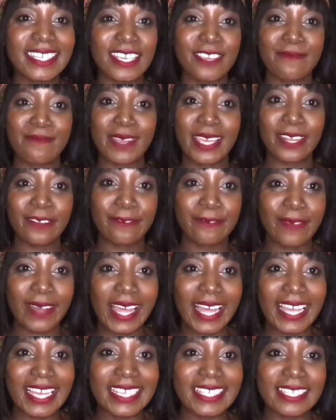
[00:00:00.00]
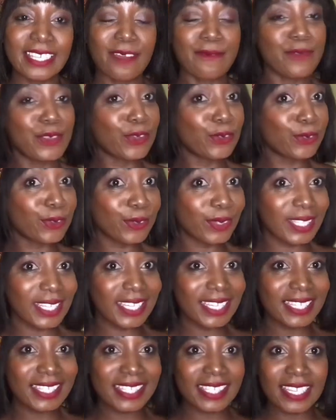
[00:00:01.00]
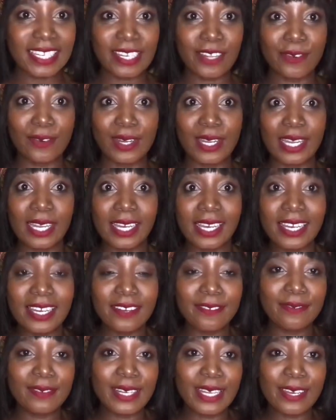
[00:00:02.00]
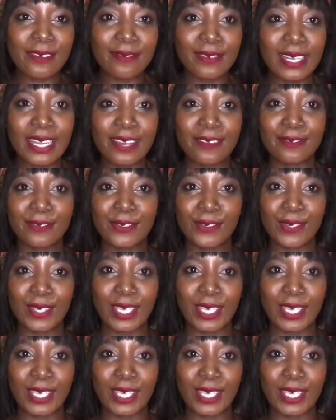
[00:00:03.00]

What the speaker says: Give me advice. I'm new to this and I would love to